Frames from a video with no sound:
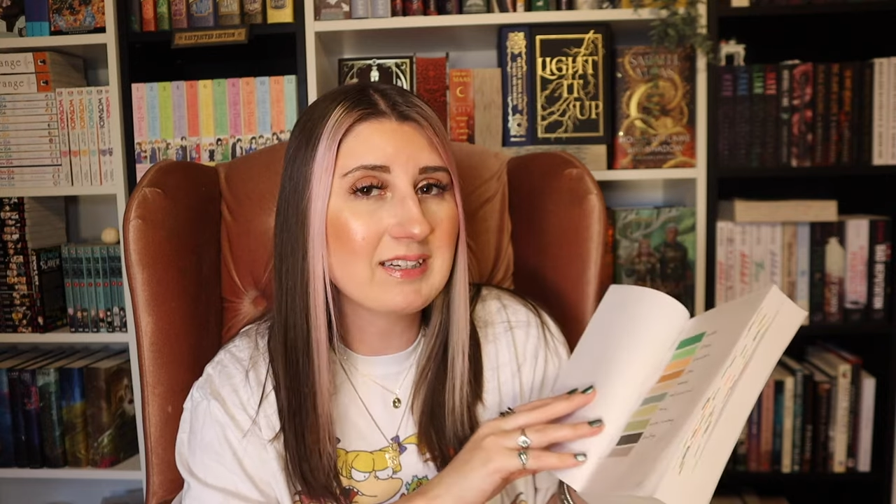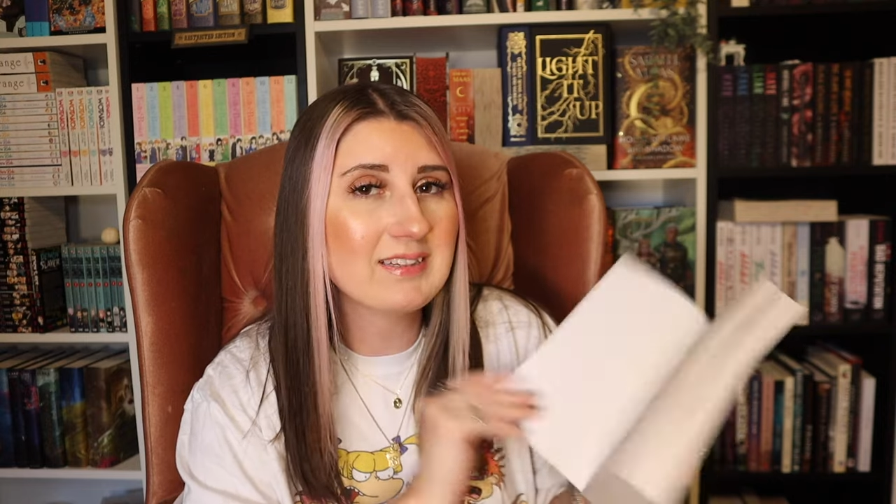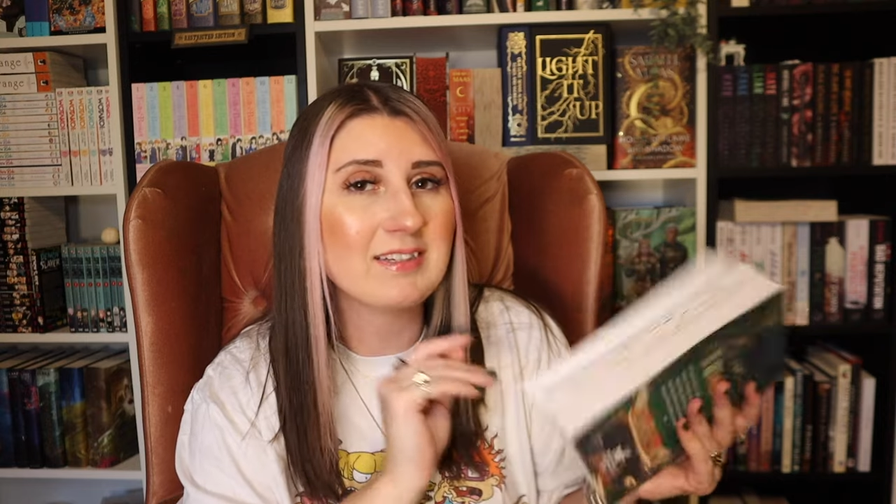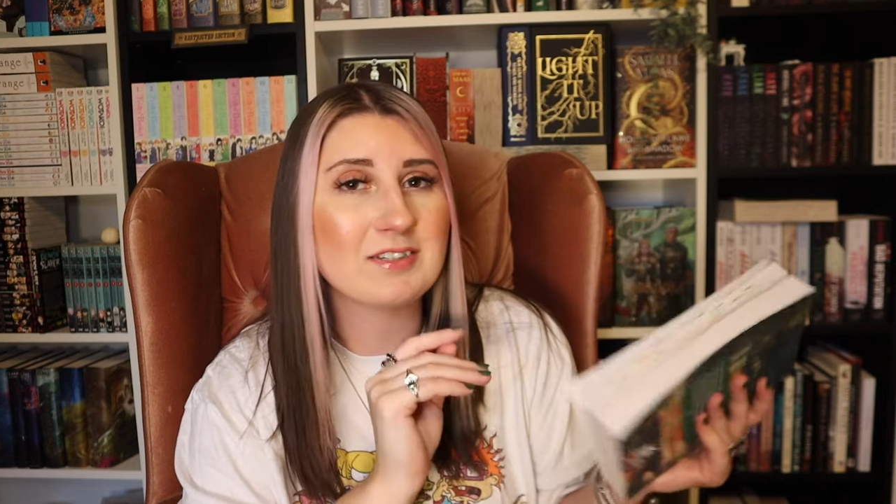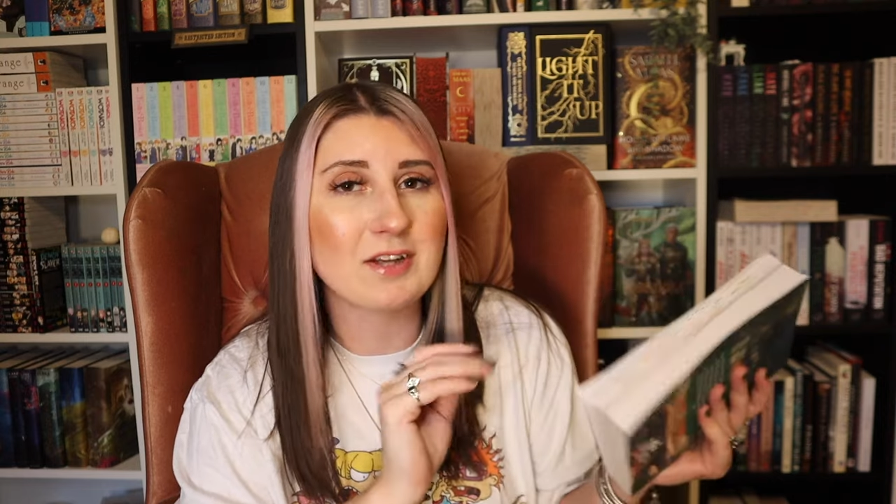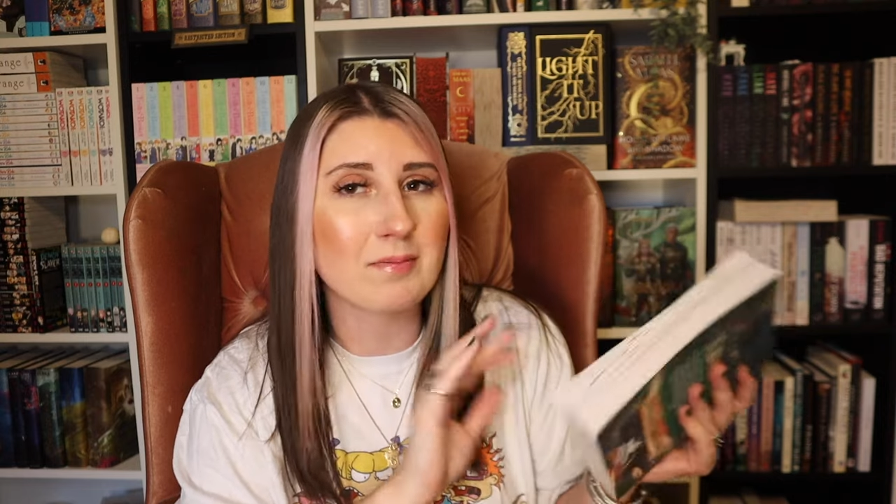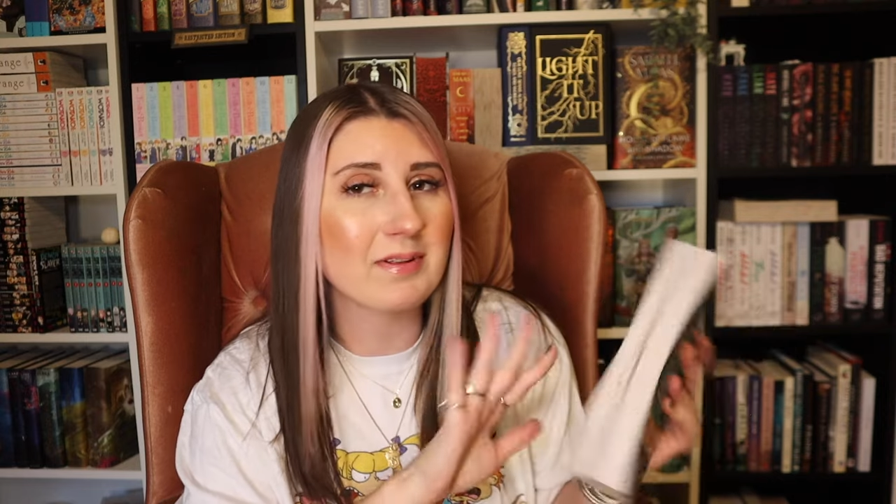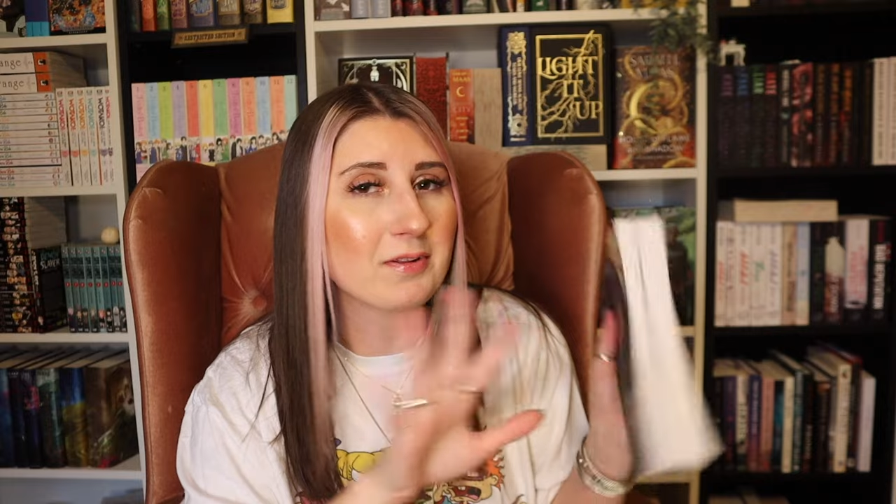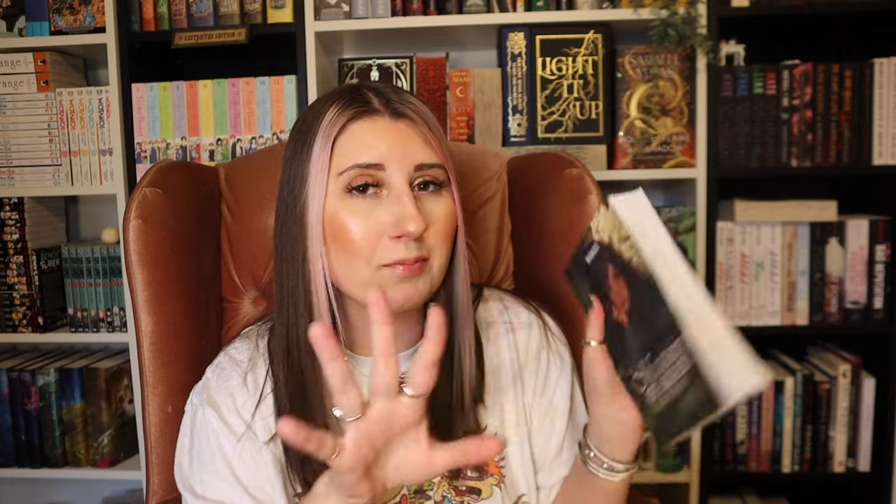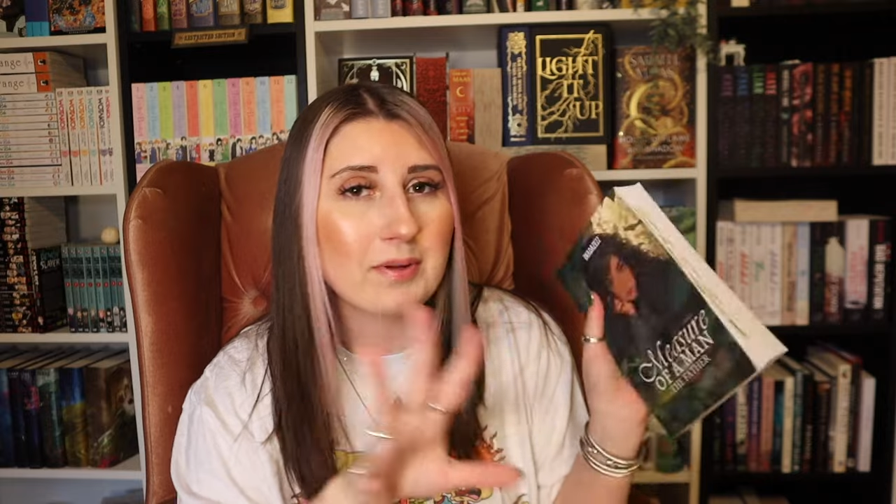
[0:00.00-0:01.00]
You saw my
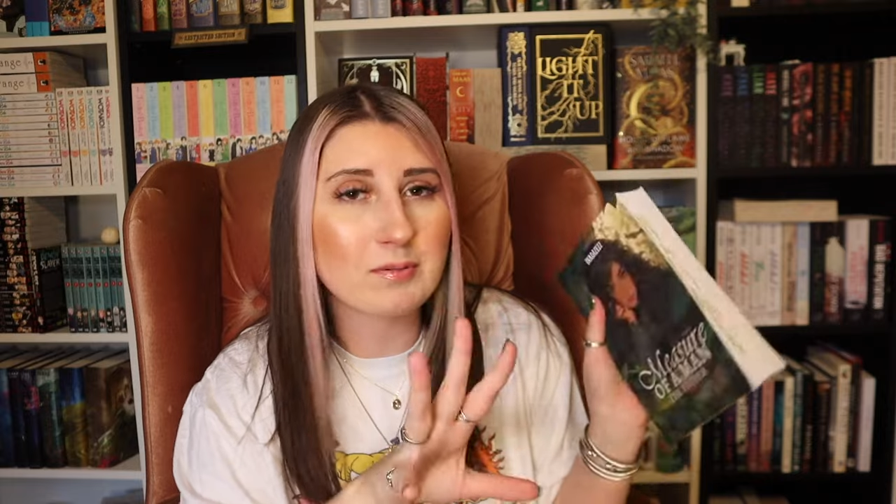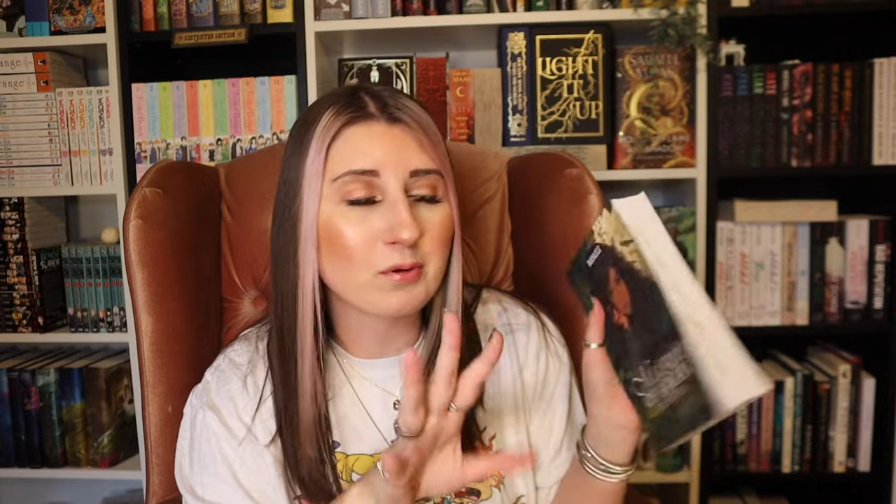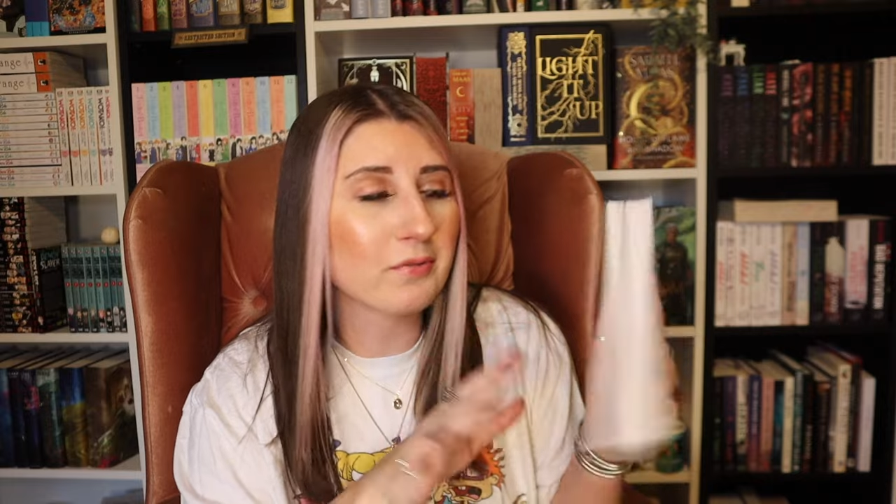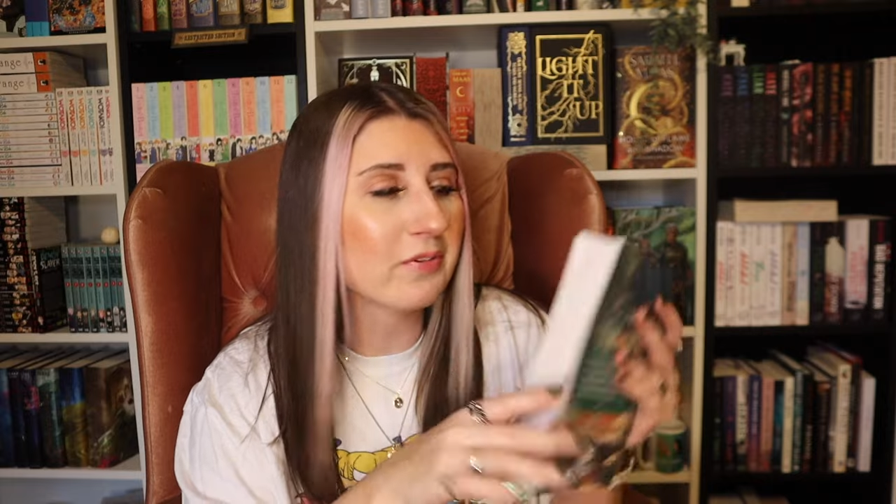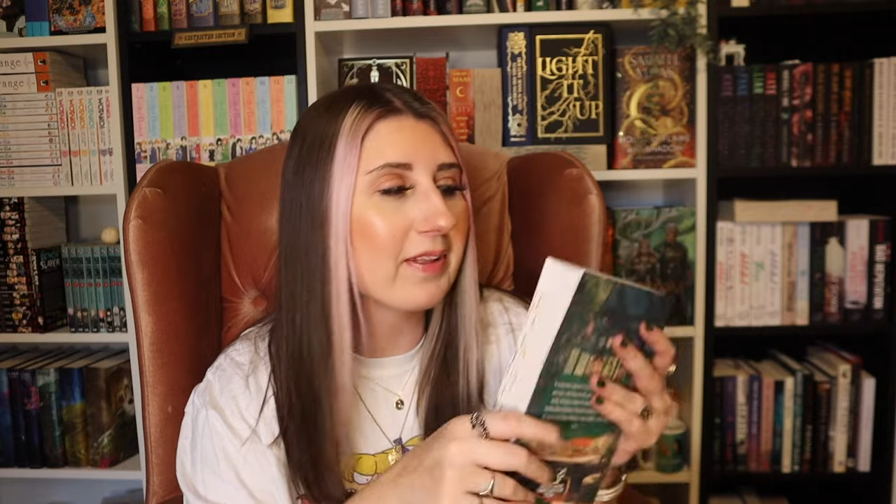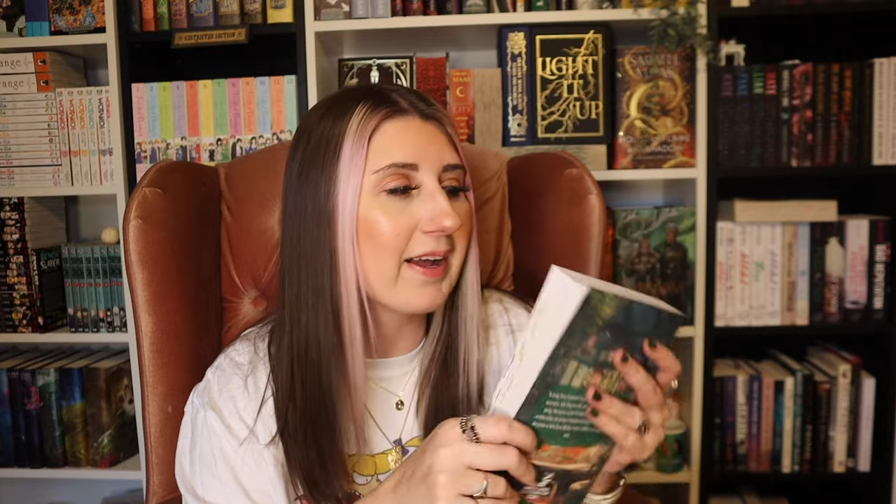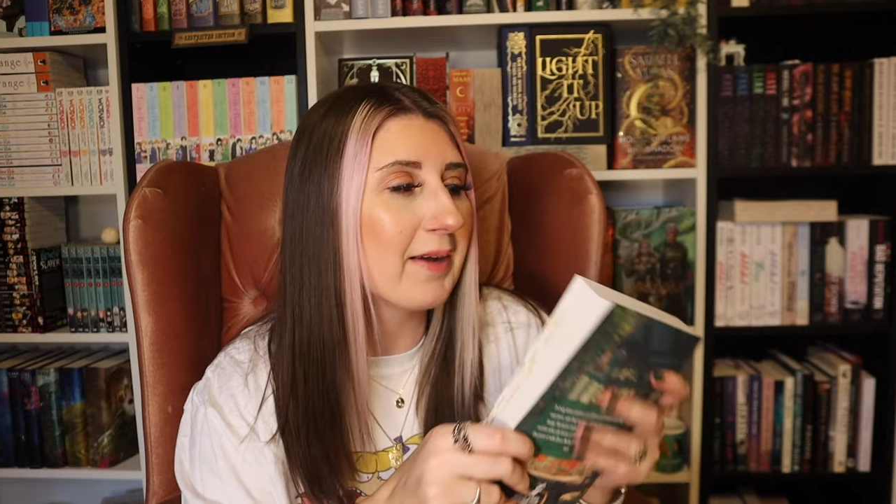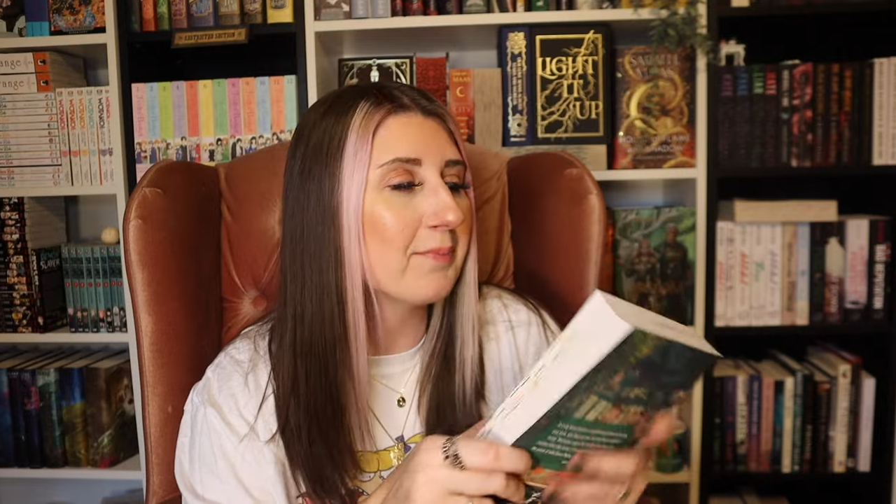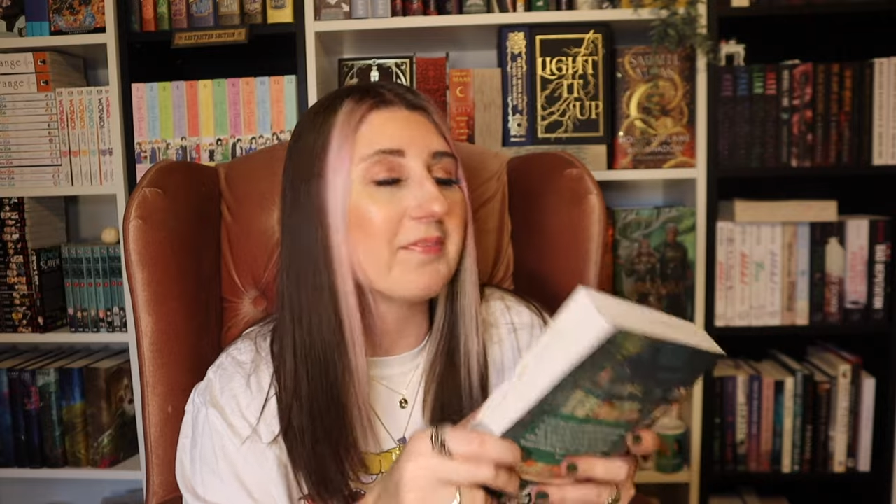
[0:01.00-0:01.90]
little B-roll for that.